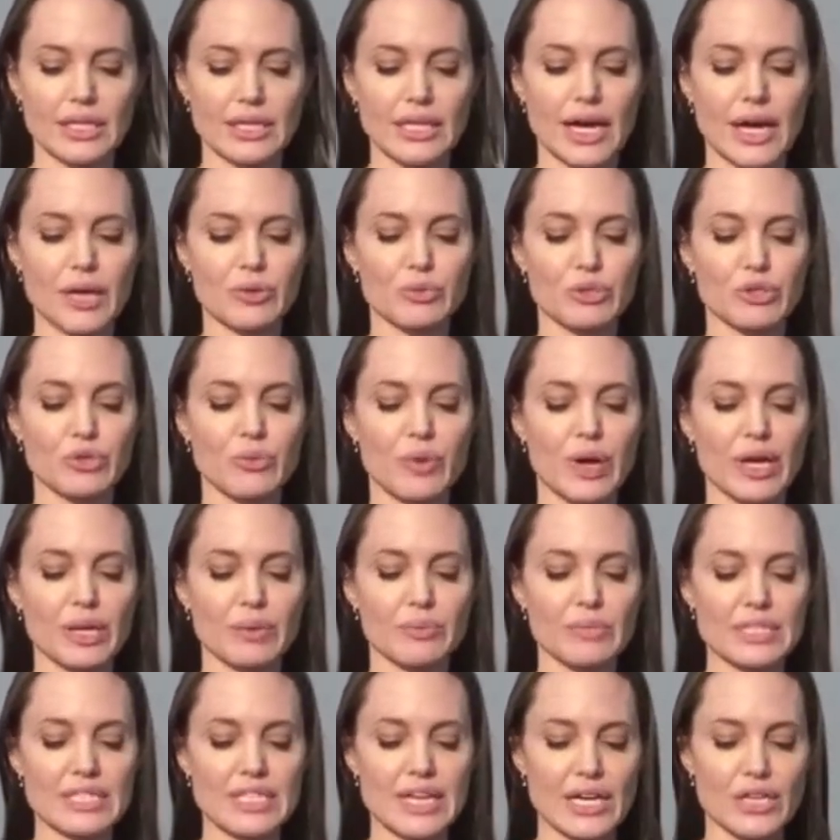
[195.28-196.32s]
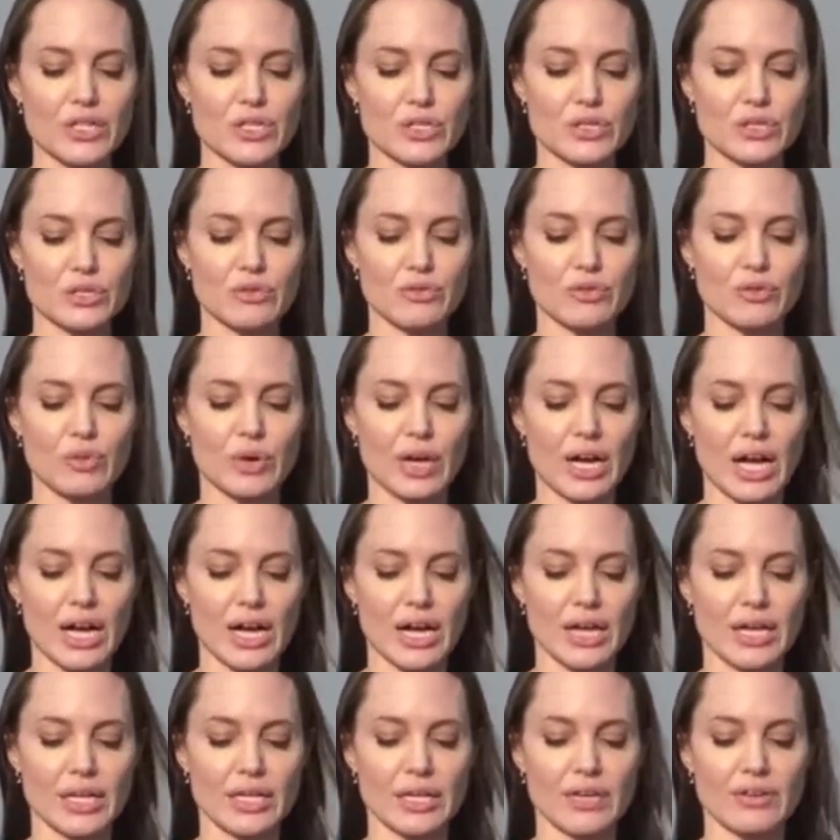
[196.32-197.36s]
in line with the recommendations of the
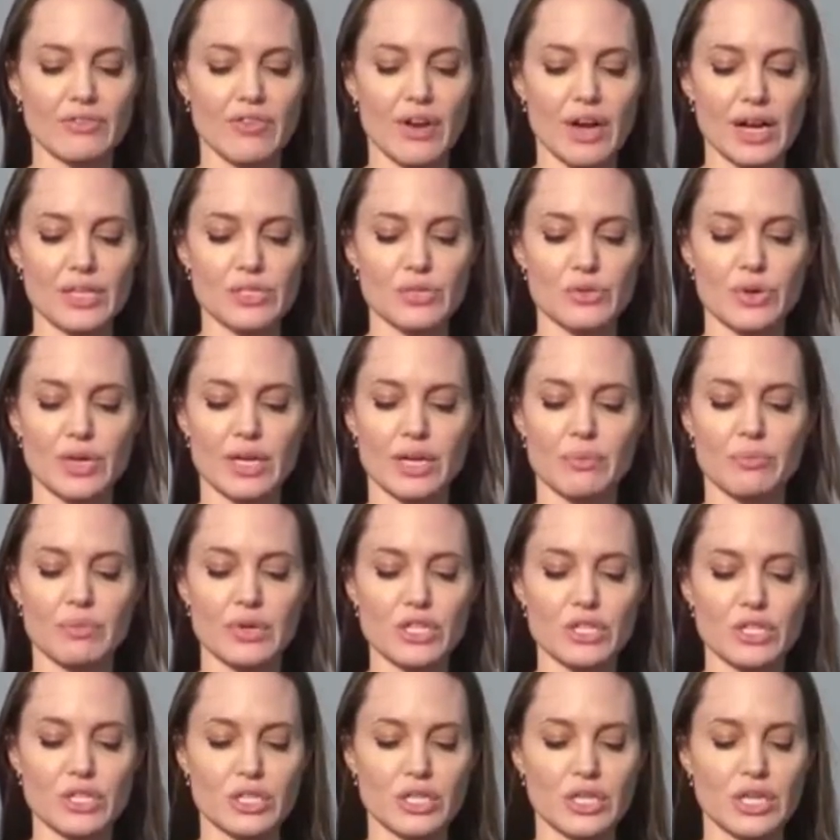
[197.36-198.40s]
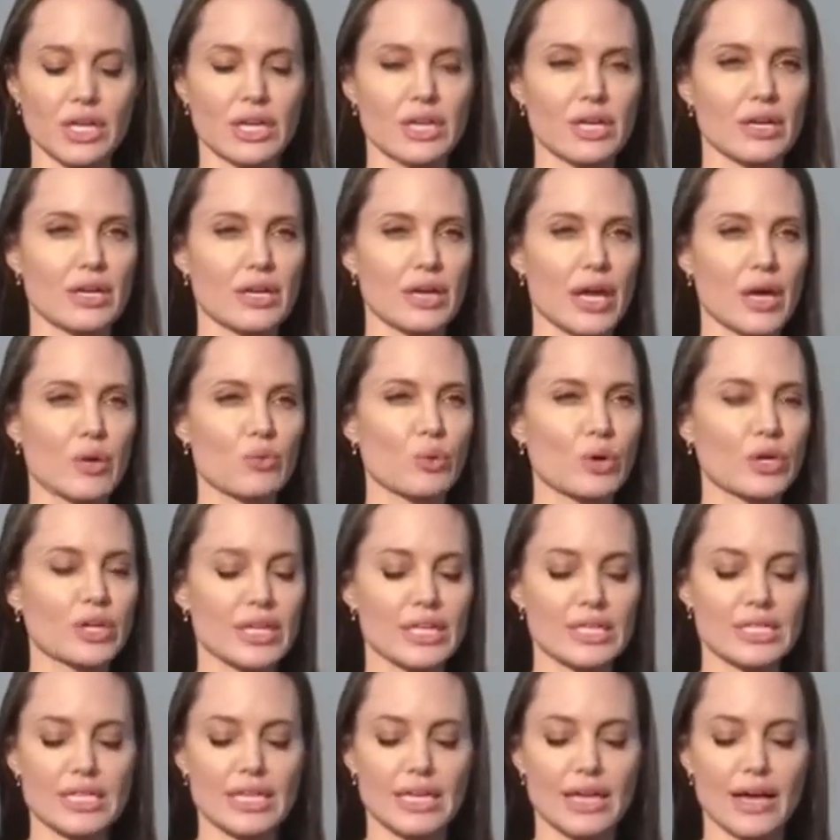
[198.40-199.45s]
Rakhine Advisory Commission and
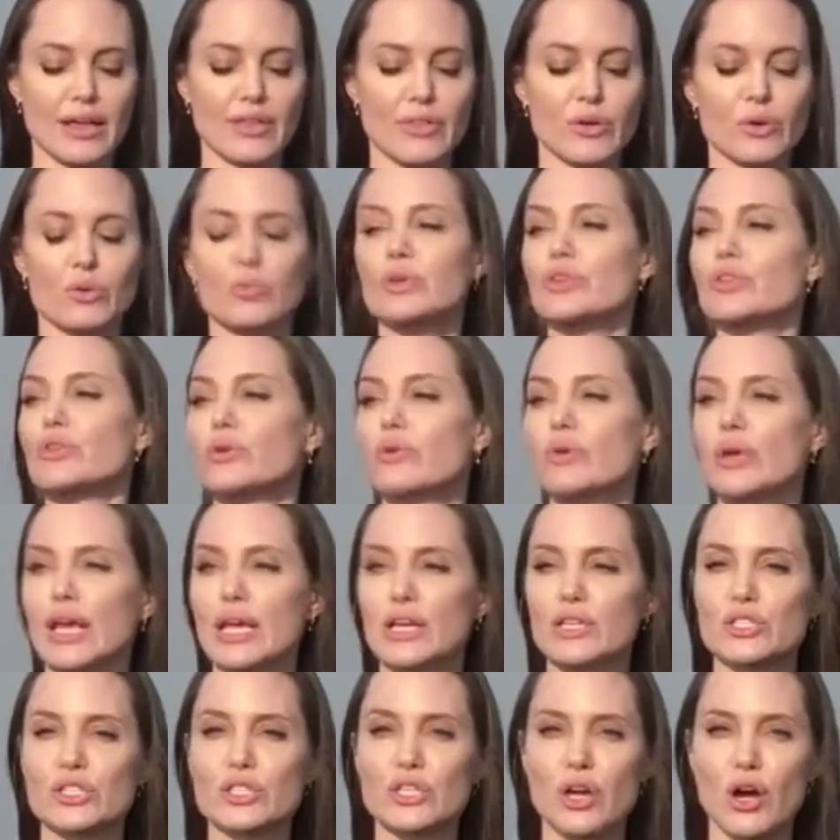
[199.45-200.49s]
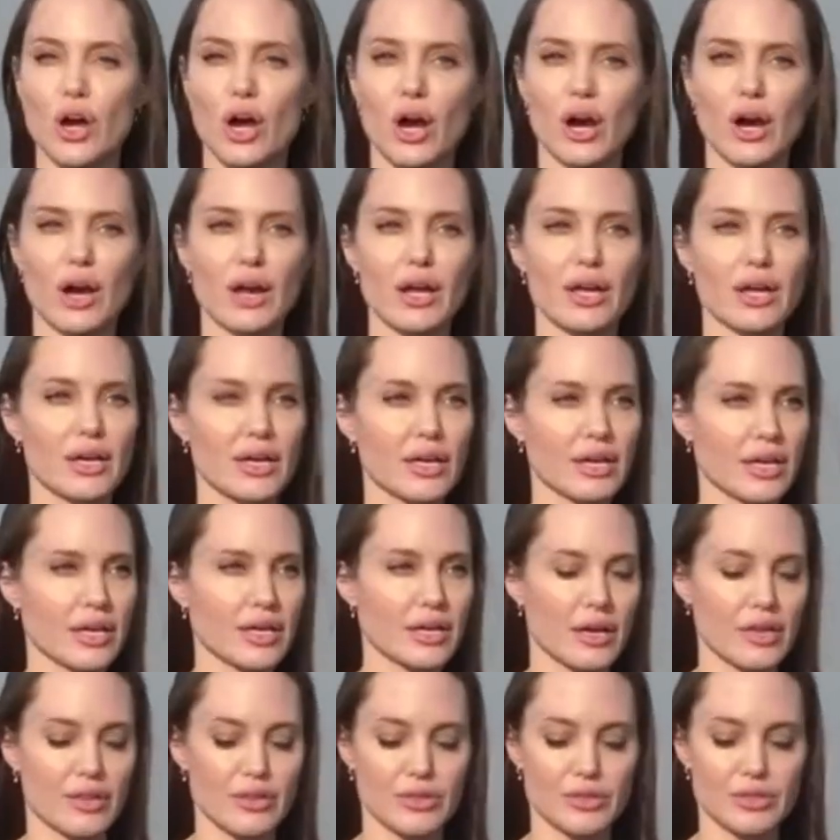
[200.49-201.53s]
working together with UNHCR
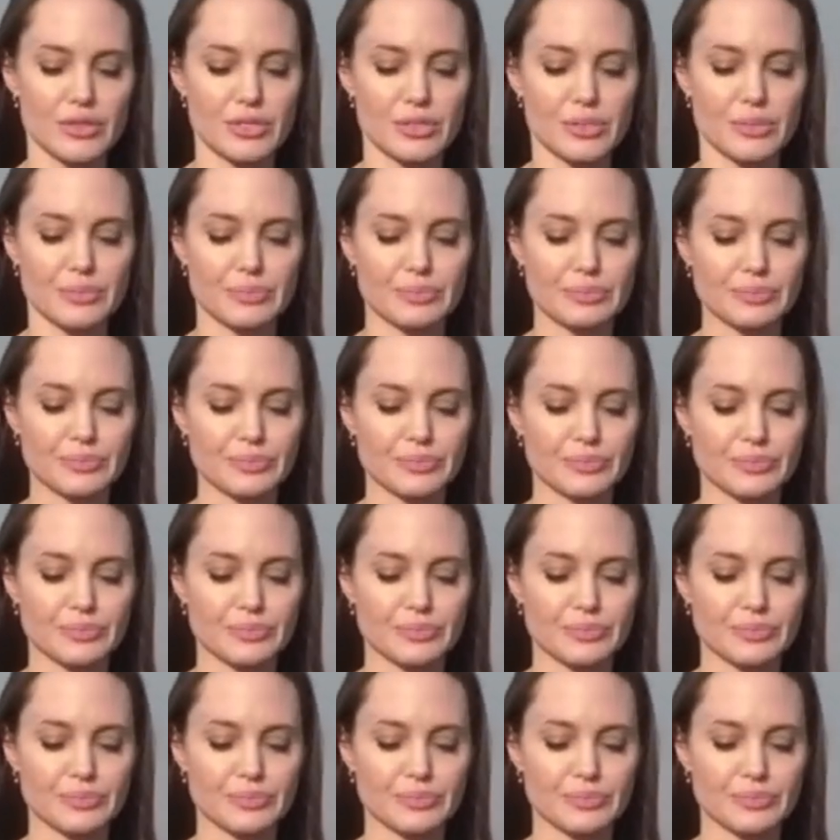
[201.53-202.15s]
and others.